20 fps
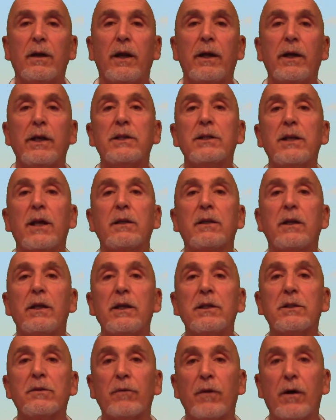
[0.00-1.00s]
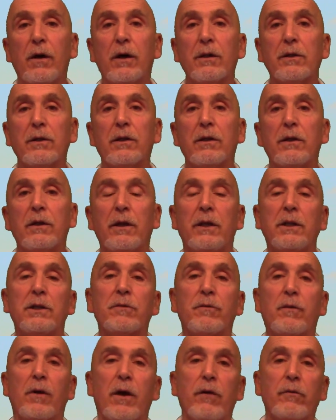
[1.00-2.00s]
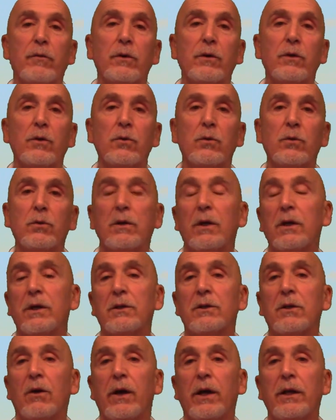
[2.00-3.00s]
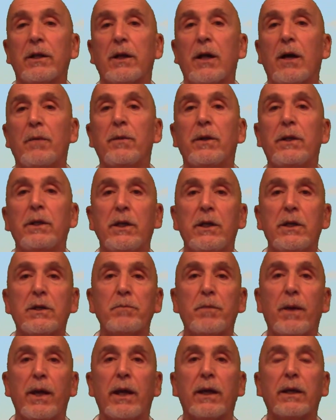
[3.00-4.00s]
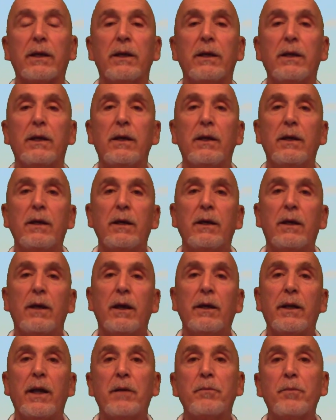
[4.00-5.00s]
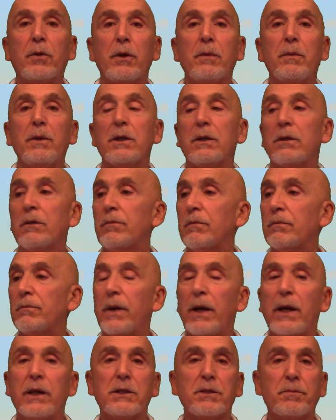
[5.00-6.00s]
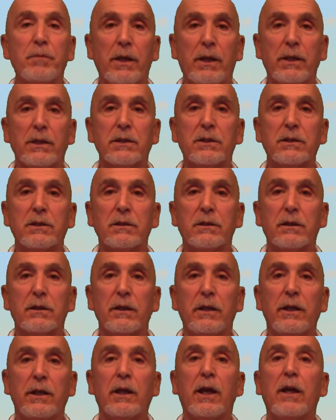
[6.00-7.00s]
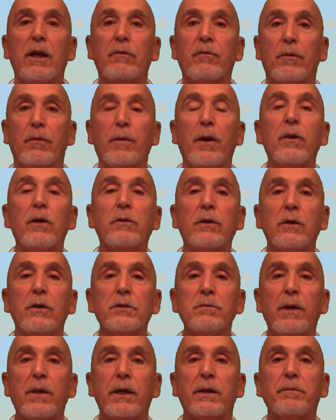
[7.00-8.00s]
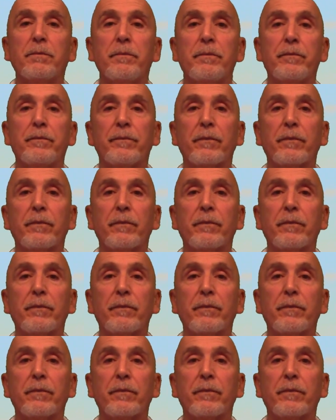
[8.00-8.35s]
and he said that his father and his father-in-law had died a couple of years back, and that put him in a bad space. He cared for both those men.